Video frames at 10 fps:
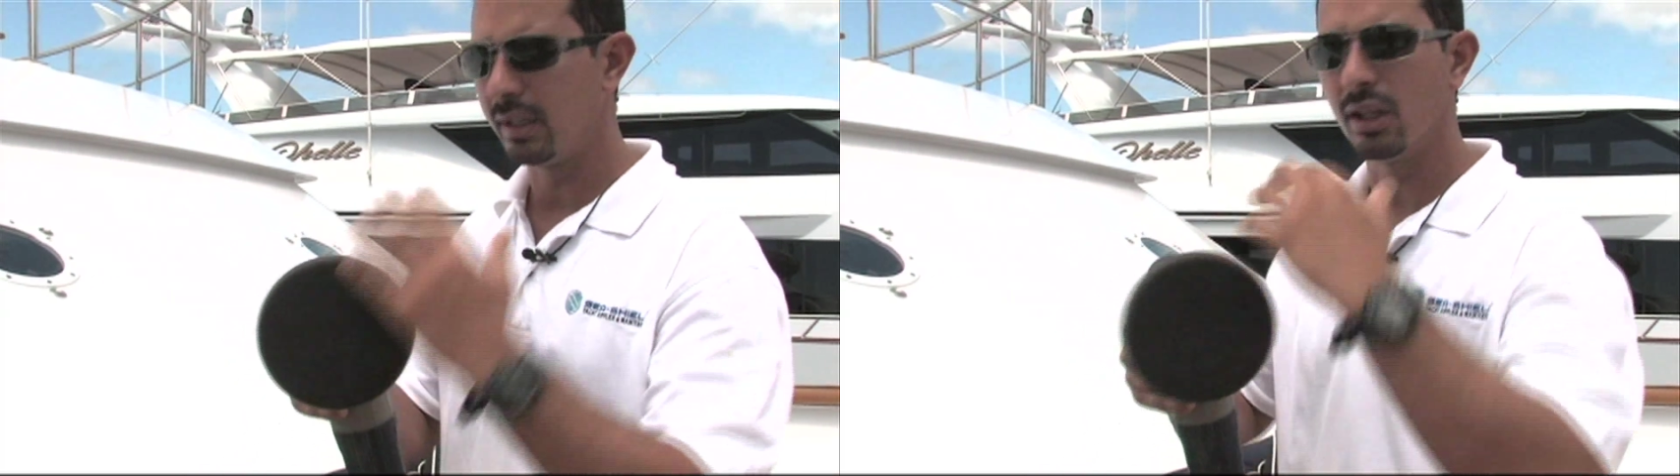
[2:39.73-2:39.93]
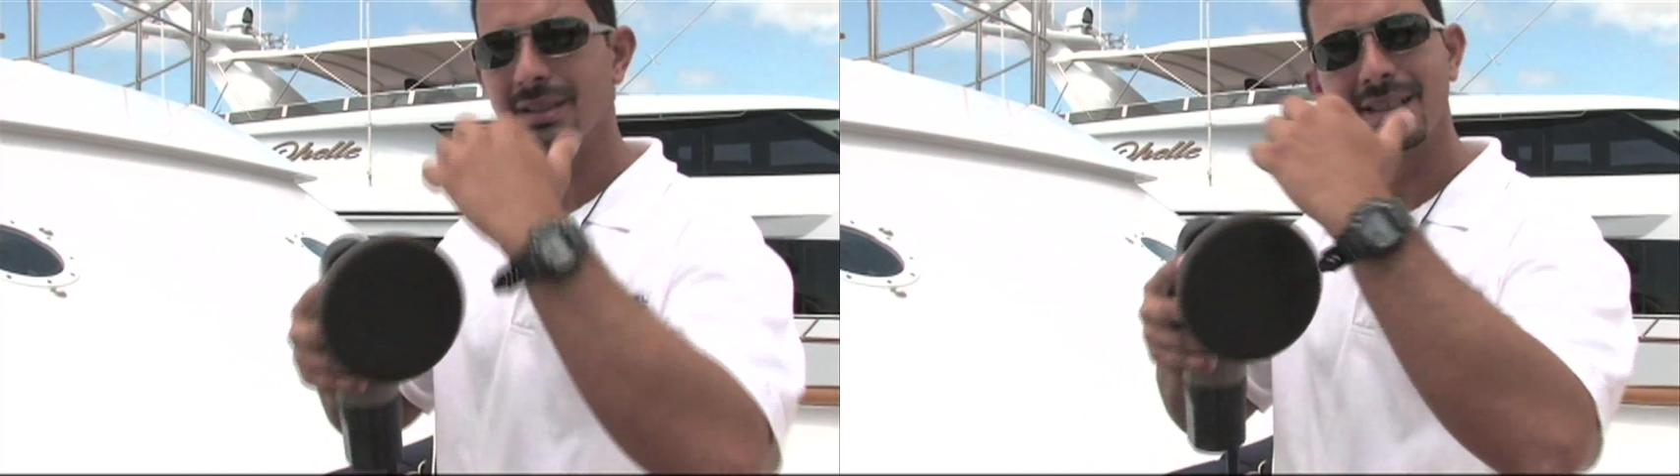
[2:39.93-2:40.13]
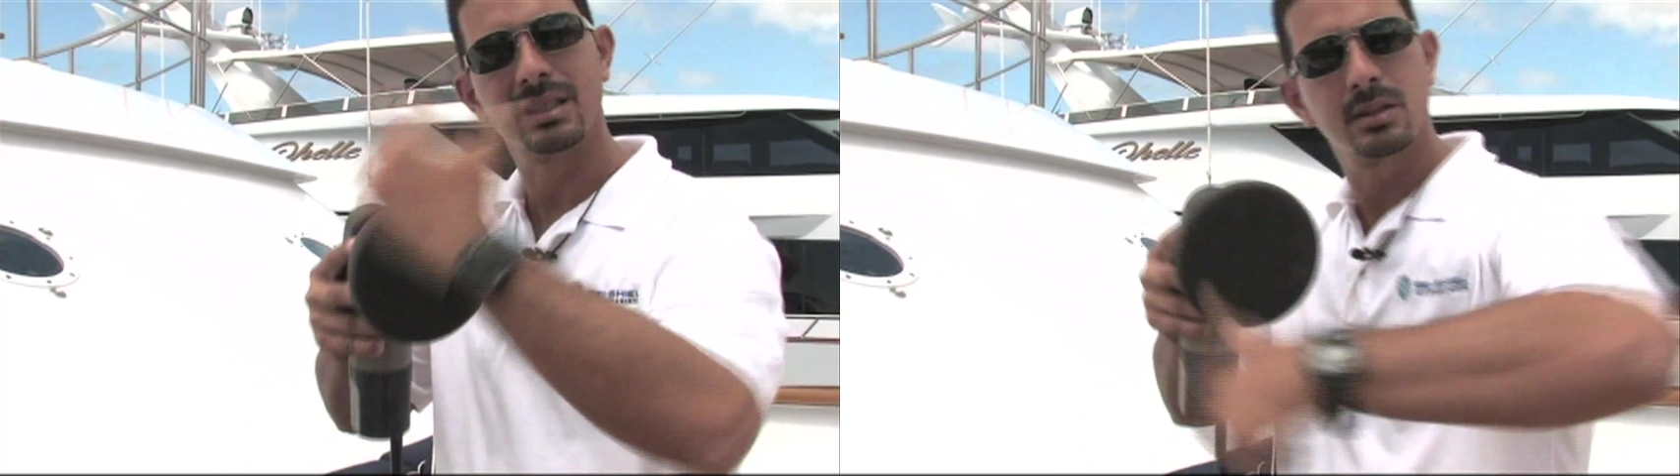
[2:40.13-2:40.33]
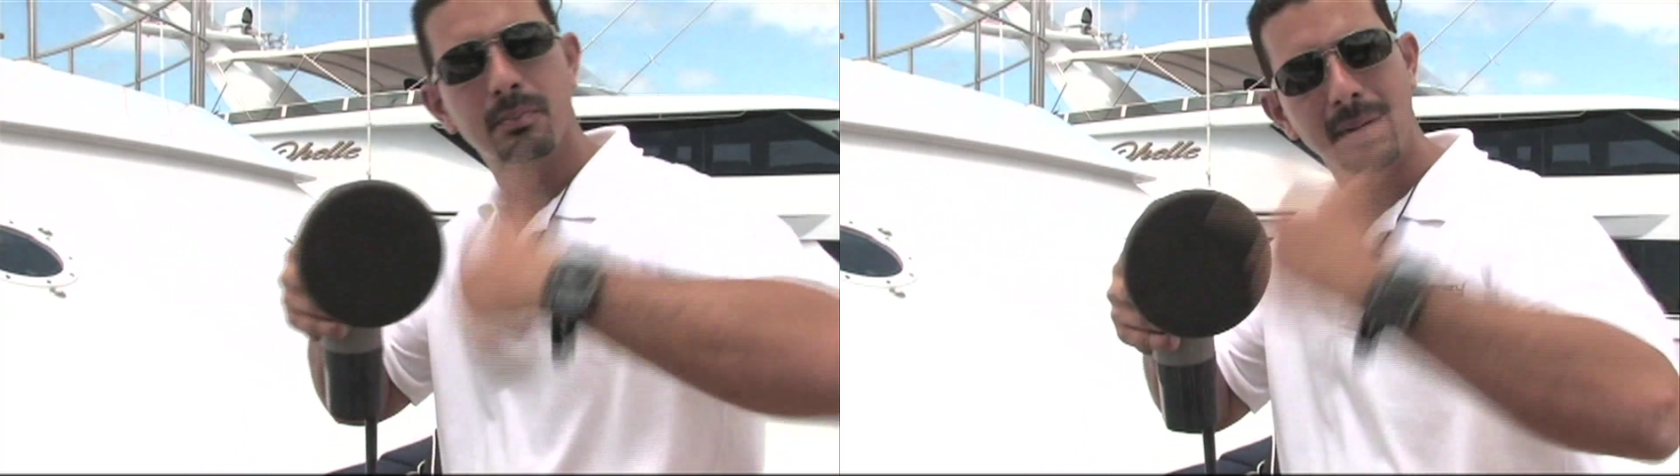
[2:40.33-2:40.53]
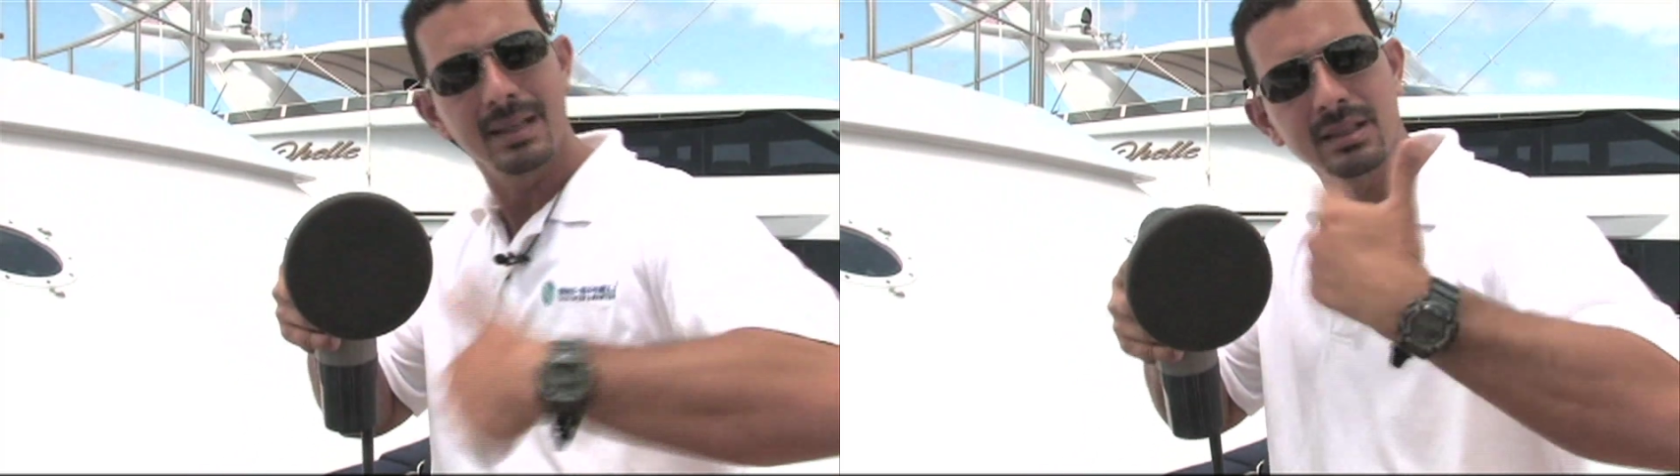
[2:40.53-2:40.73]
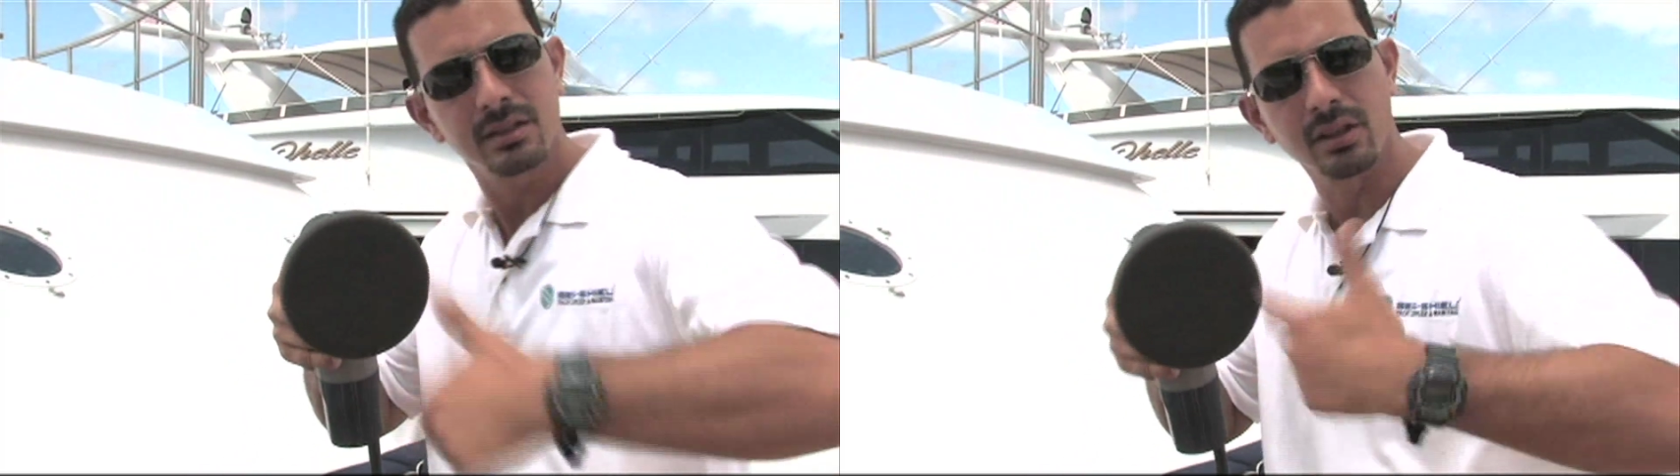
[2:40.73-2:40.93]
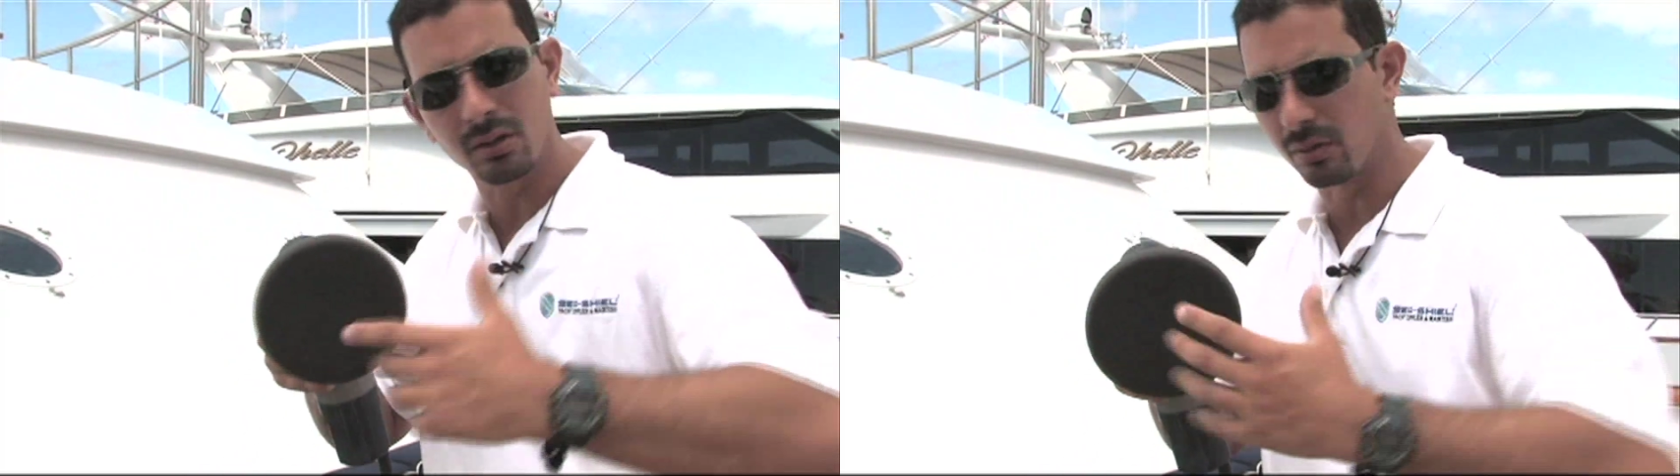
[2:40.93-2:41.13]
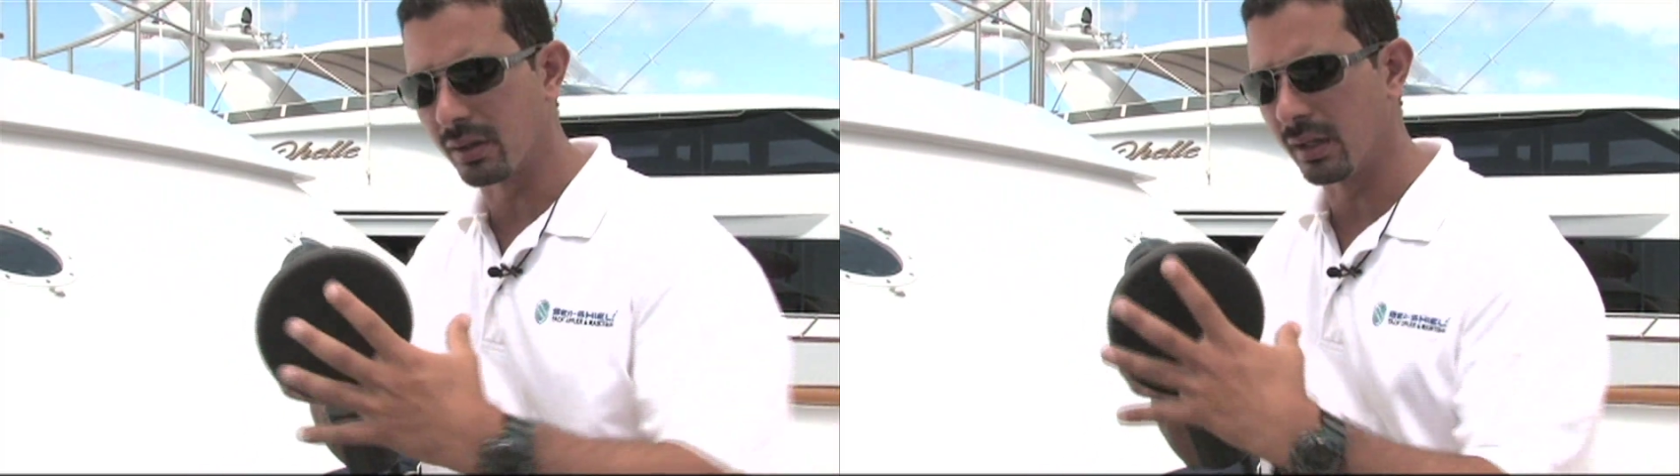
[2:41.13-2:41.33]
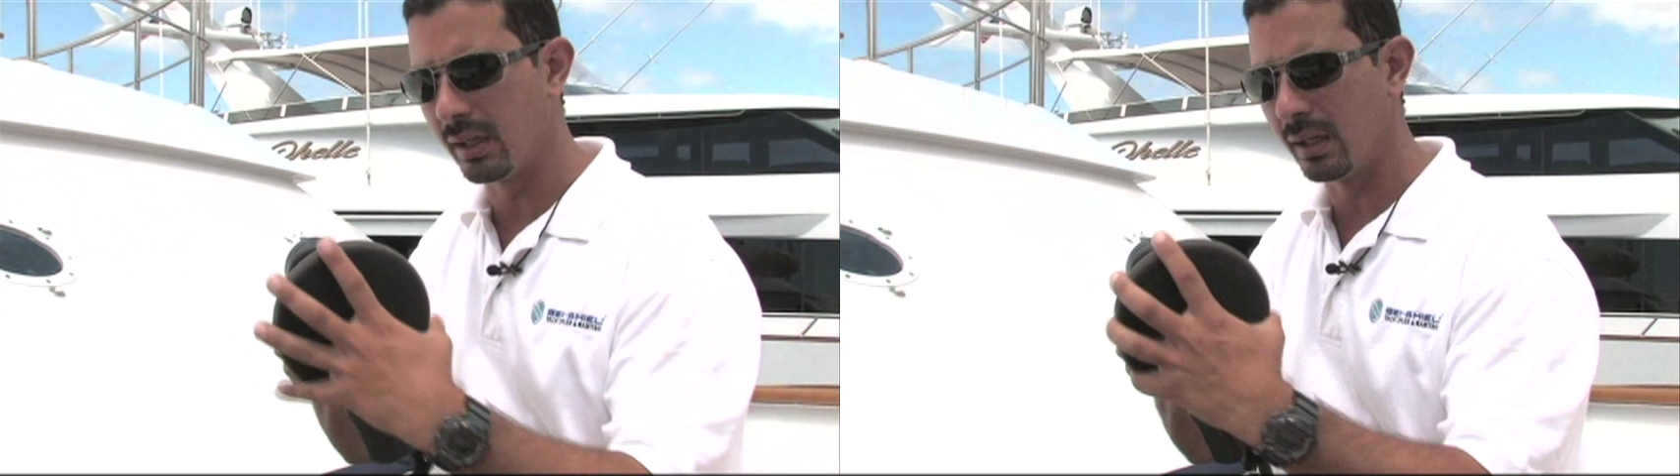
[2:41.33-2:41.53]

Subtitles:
It doesn't spin circular.